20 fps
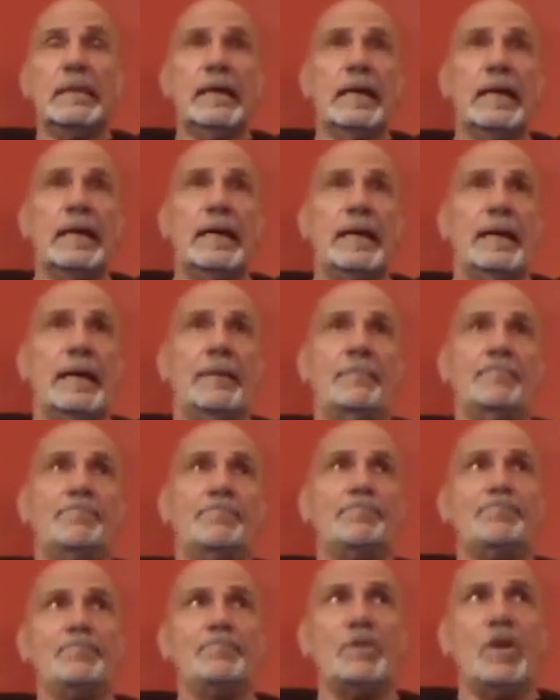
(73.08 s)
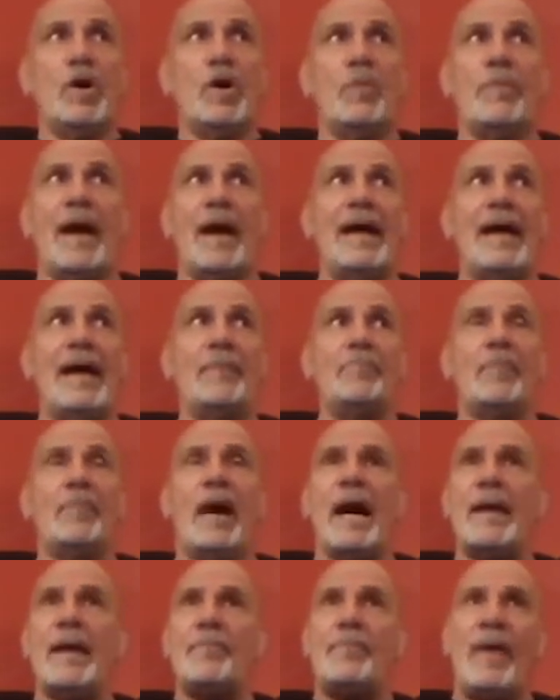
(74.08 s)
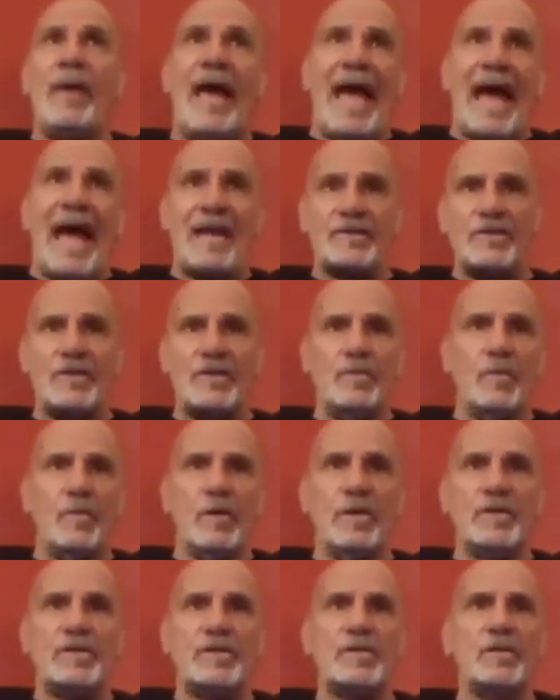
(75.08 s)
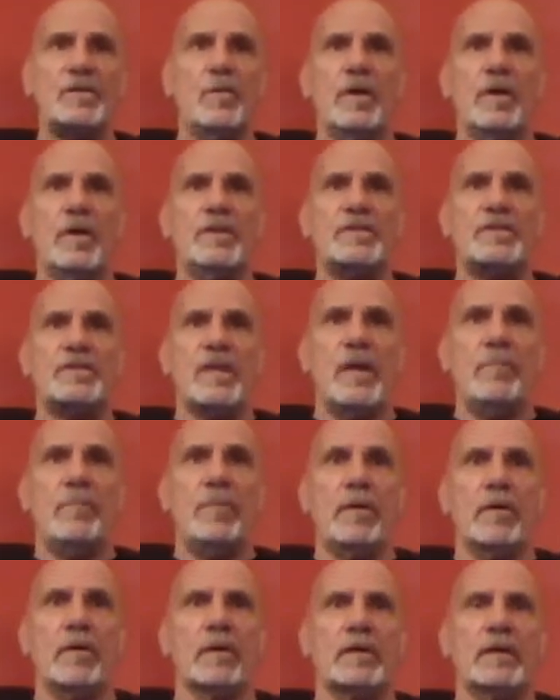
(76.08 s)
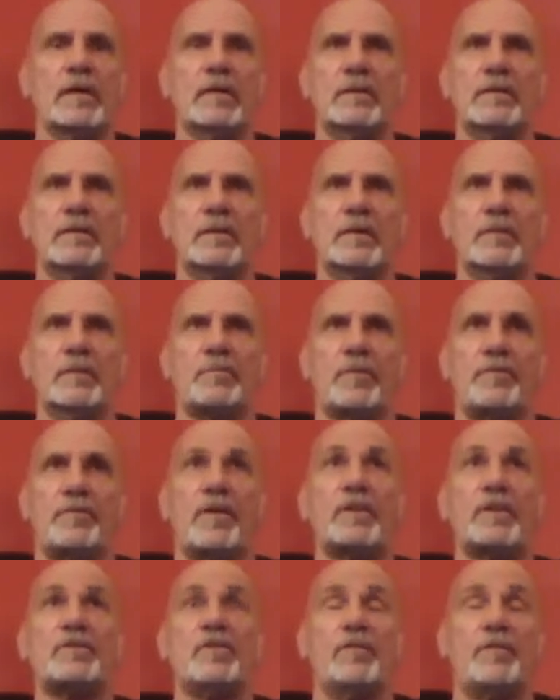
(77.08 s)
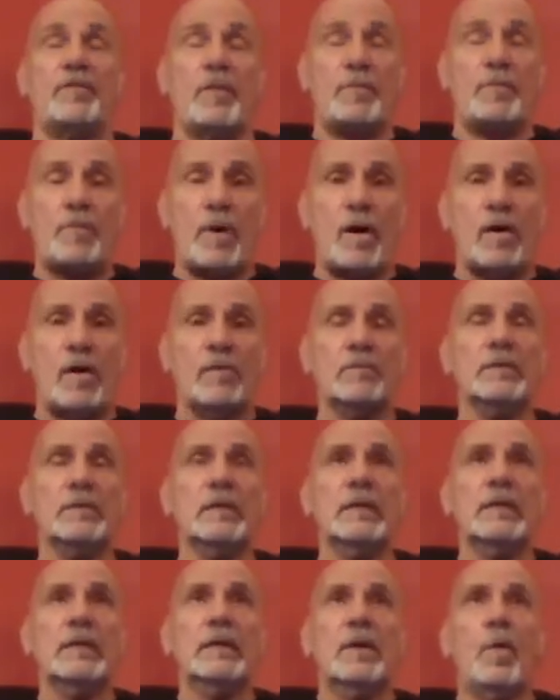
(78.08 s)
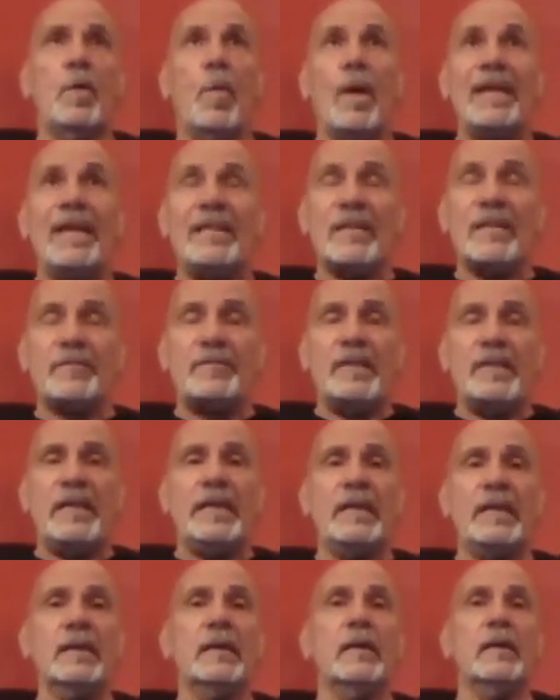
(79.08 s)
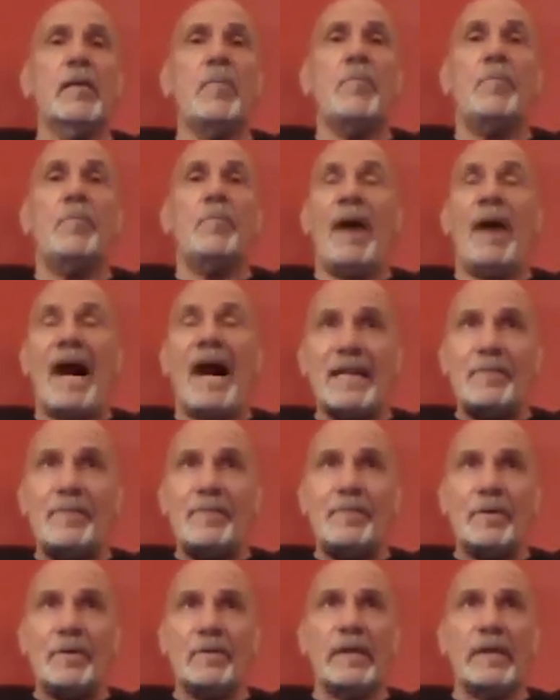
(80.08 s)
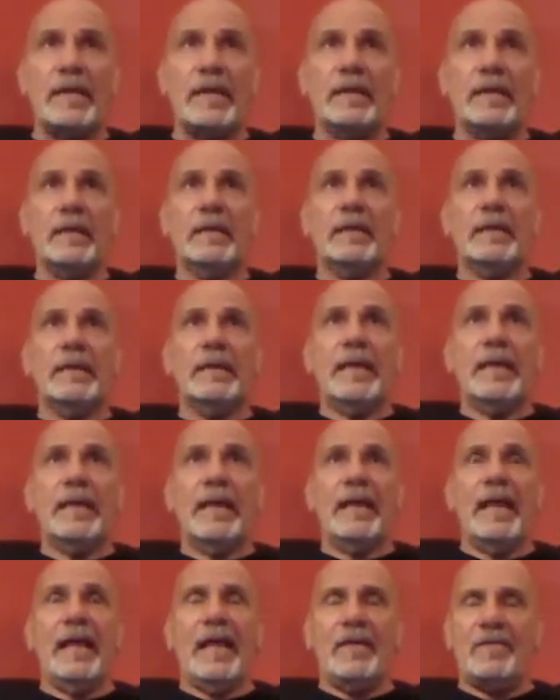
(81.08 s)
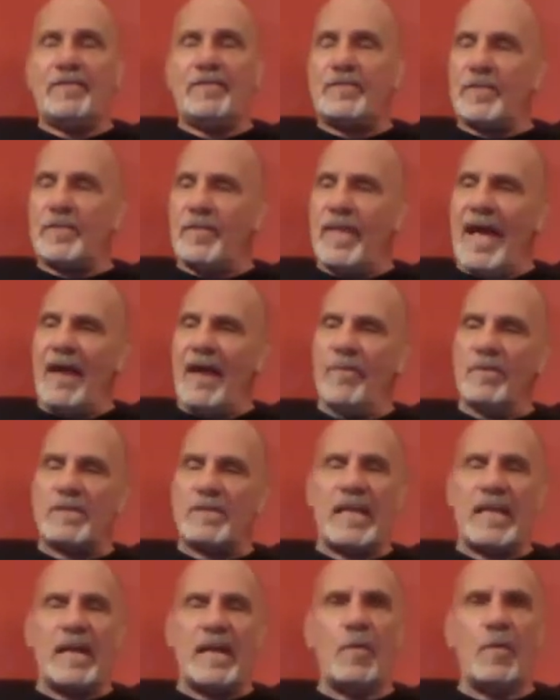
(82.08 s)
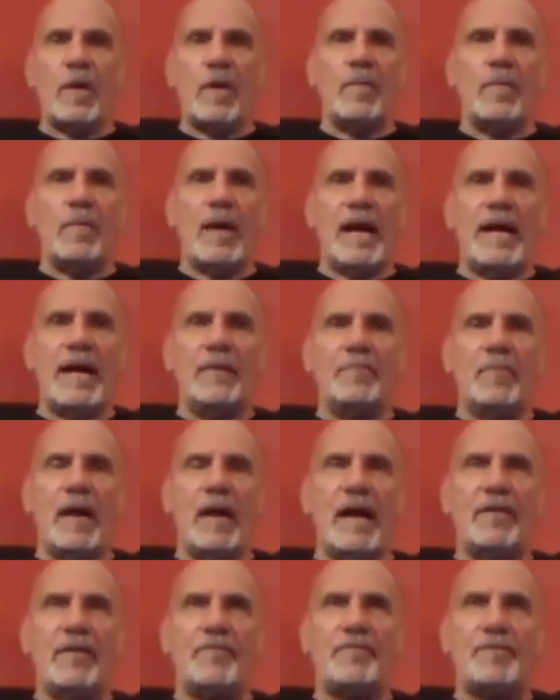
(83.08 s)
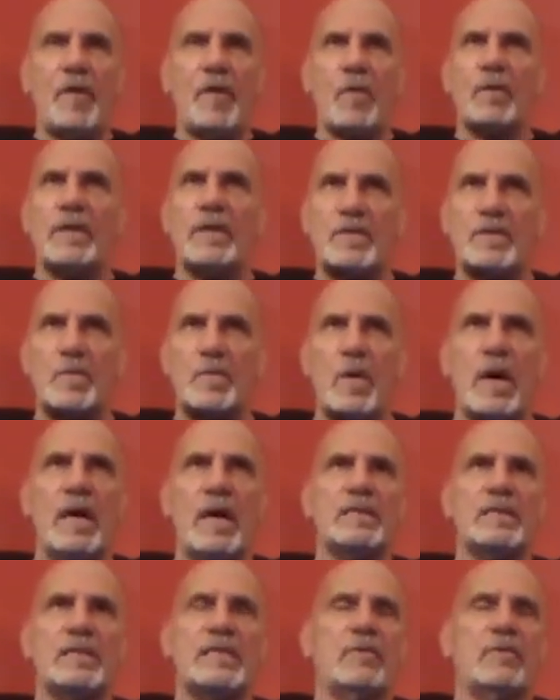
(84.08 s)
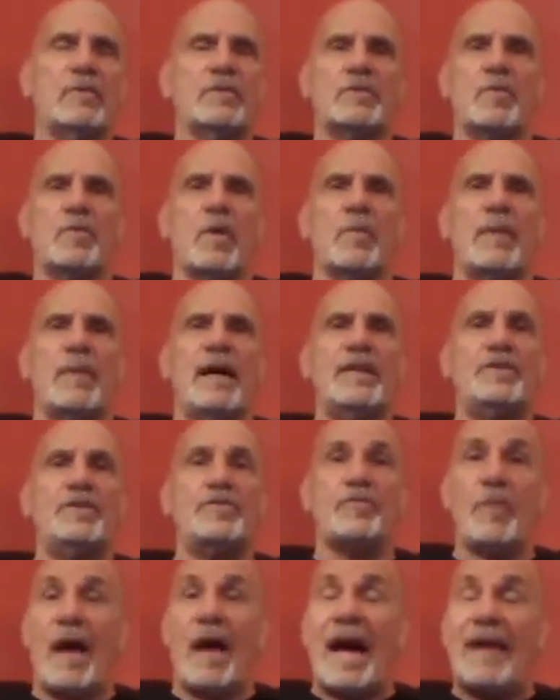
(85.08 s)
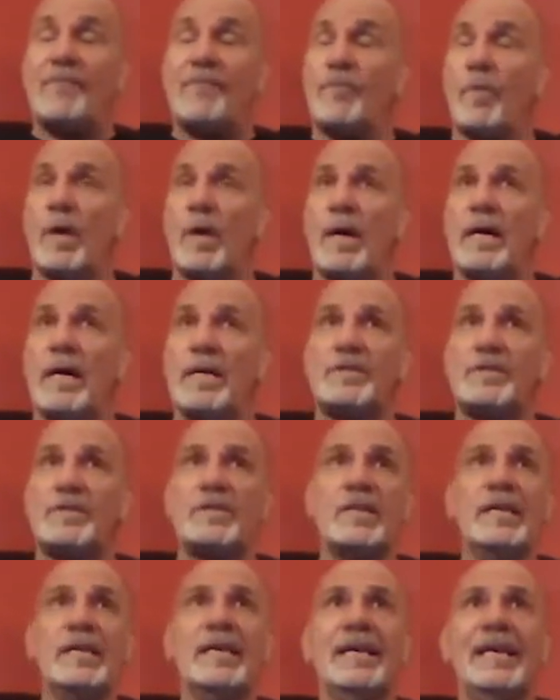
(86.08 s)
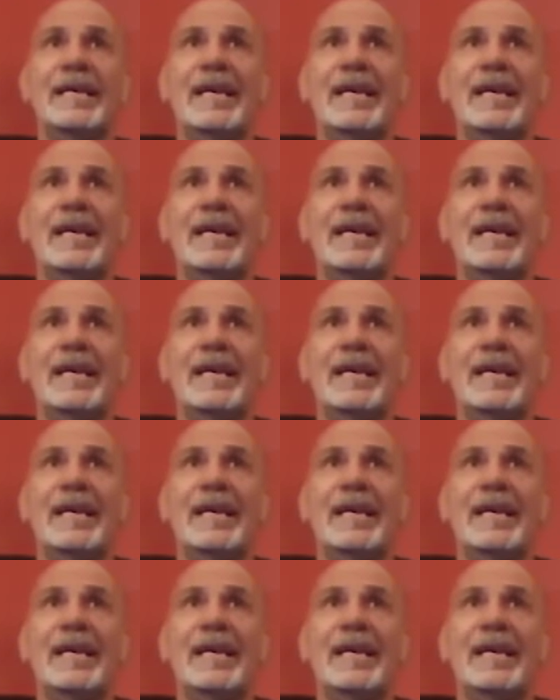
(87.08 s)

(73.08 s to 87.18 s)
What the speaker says: My passion was American professional football, weightlifting, bodybuilding, and so that was kind of where my focus was. That was where my drive was.